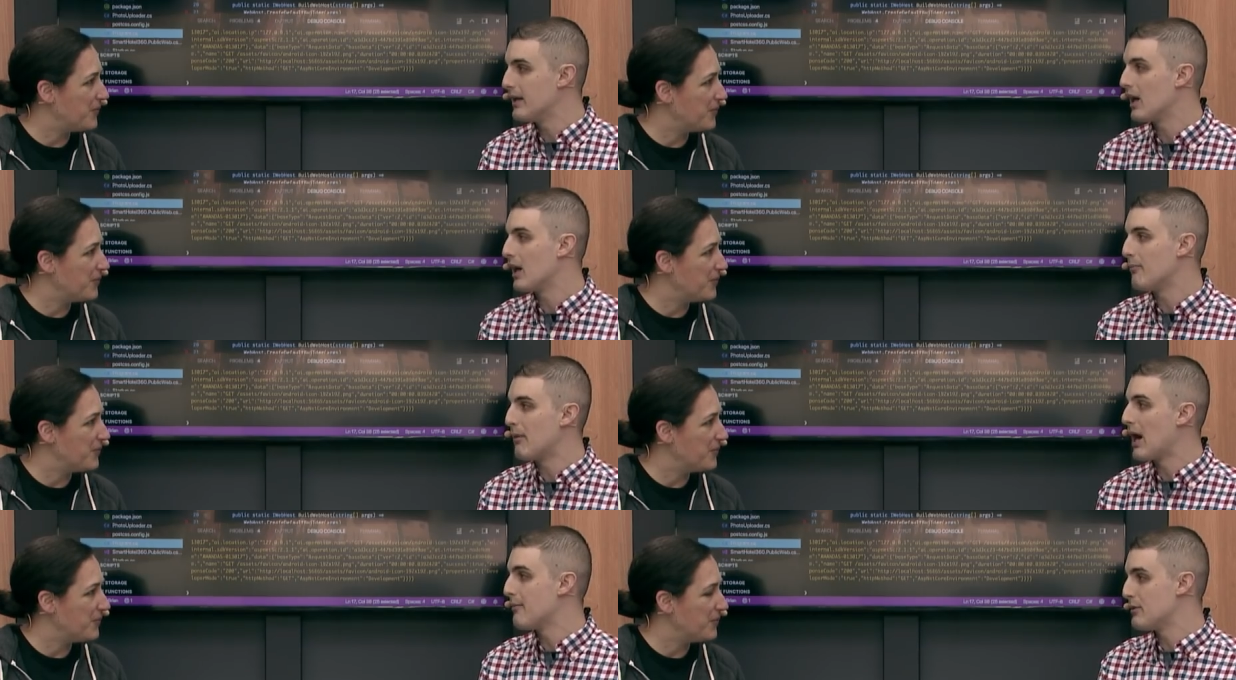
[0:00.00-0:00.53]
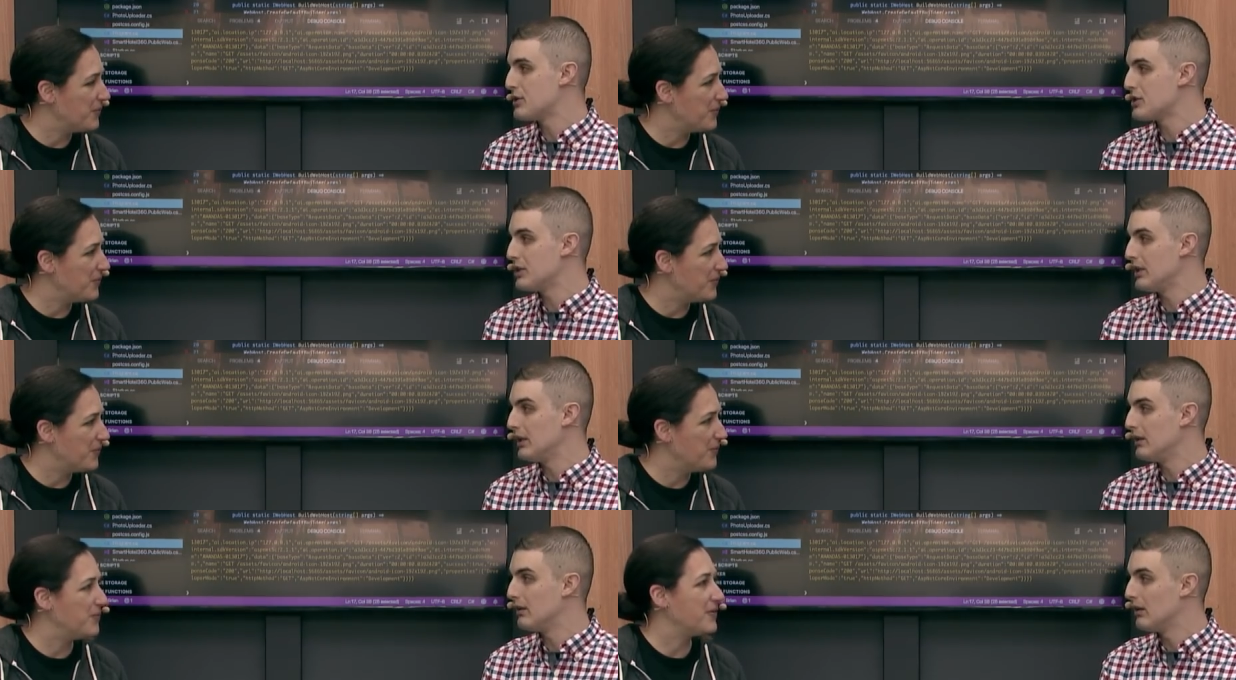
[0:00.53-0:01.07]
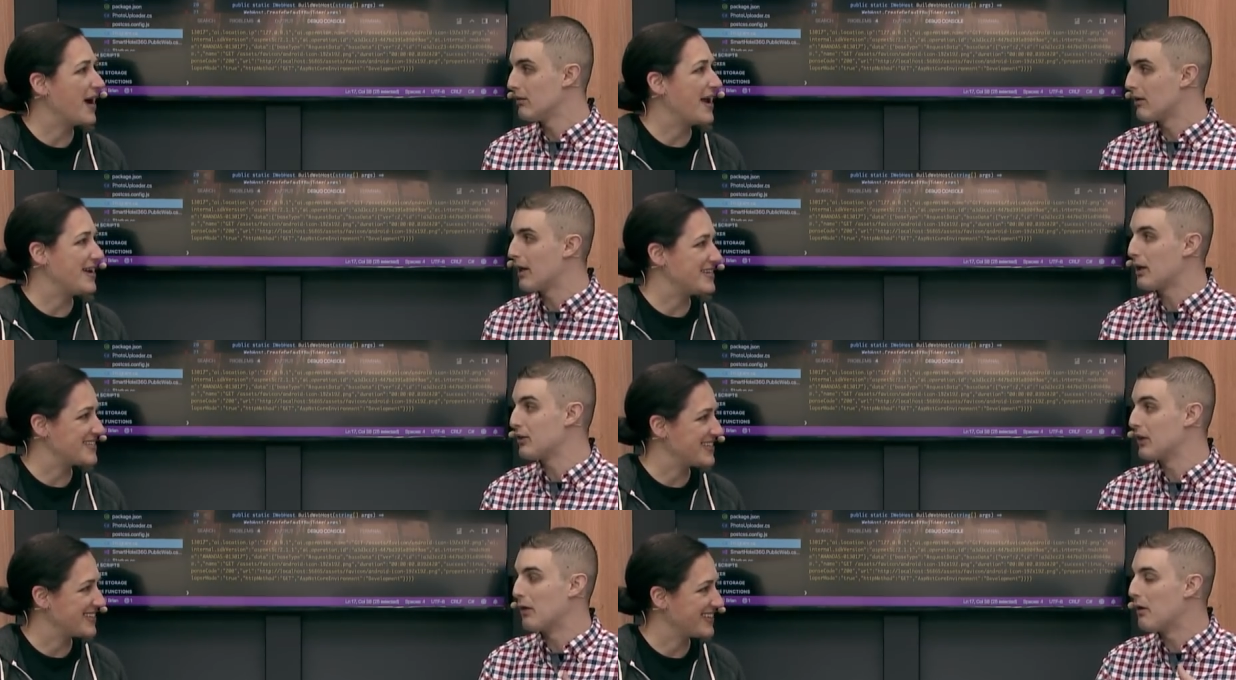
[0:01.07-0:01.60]
Speaker 1: it on my machine. Right.
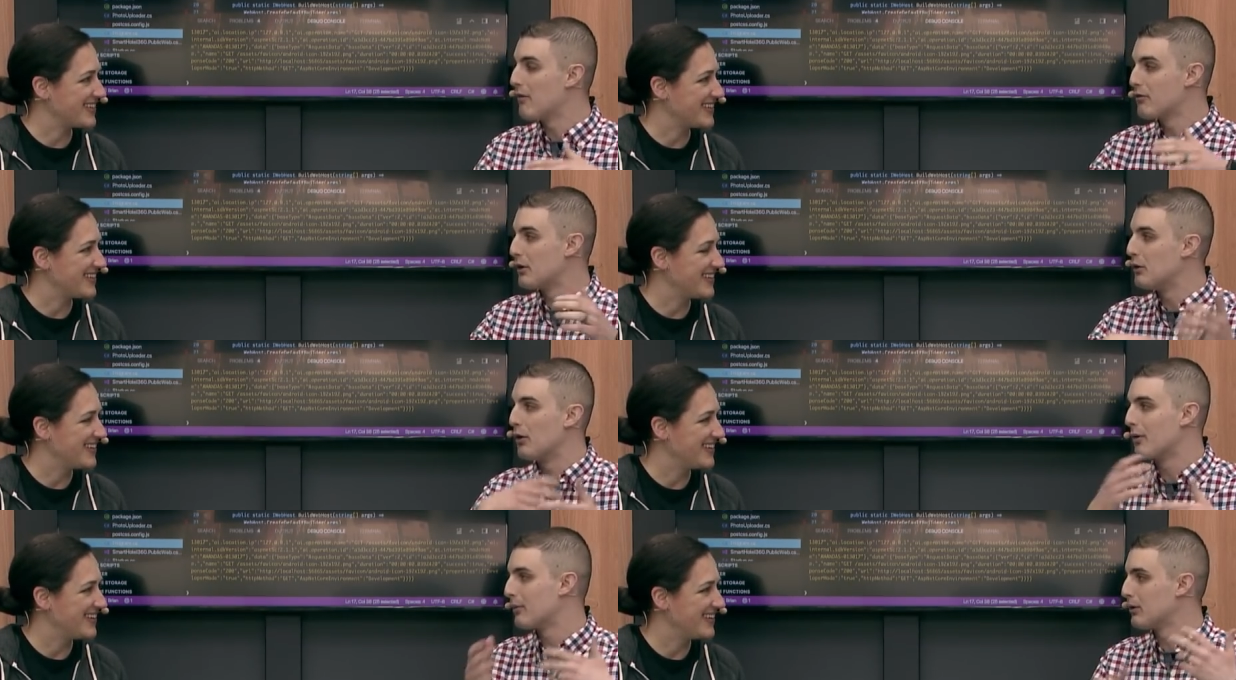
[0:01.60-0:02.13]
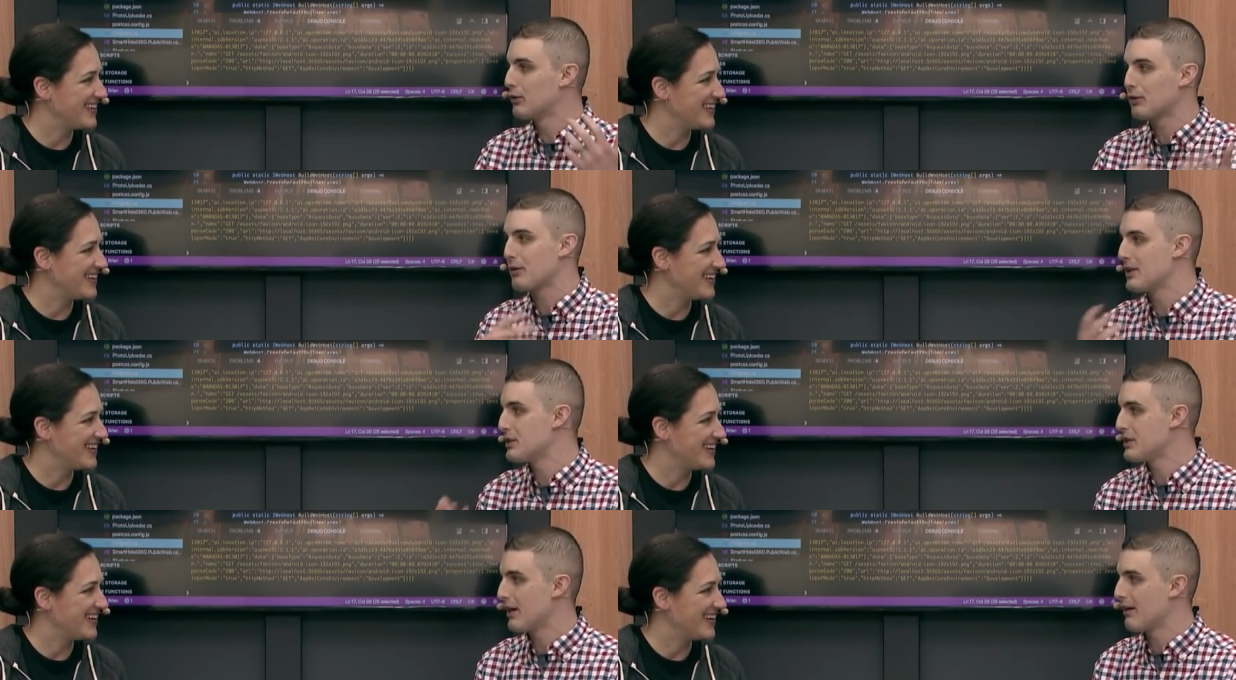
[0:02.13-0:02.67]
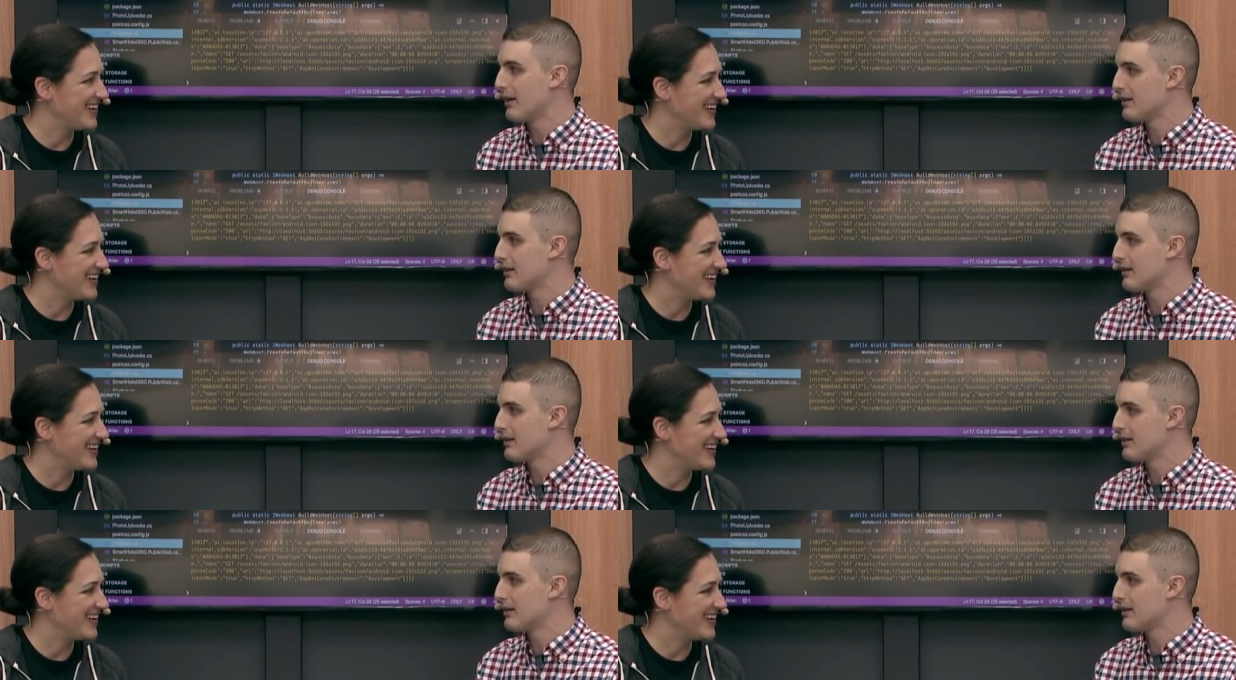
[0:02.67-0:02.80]
Because right, over a normal screen sharing